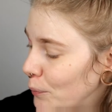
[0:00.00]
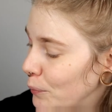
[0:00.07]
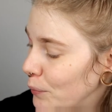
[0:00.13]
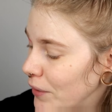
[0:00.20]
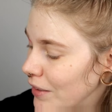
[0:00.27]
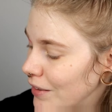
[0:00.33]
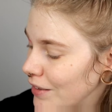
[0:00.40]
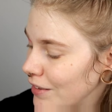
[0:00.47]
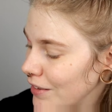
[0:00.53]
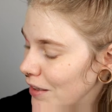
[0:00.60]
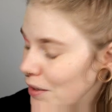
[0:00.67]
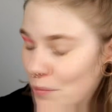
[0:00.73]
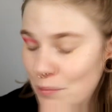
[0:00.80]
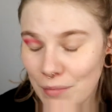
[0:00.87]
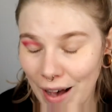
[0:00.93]
being
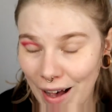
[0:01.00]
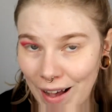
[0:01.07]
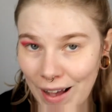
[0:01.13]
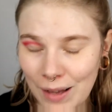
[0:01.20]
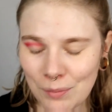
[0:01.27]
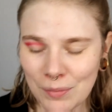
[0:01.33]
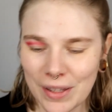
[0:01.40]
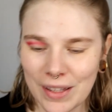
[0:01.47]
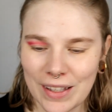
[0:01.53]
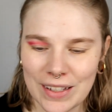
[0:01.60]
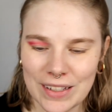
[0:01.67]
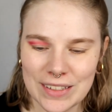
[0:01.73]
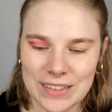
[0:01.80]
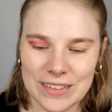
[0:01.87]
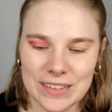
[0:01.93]
a mom
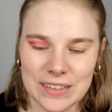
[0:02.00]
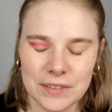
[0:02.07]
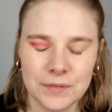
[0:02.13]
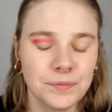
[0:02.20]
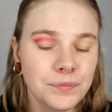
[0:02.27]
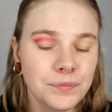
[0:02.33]
and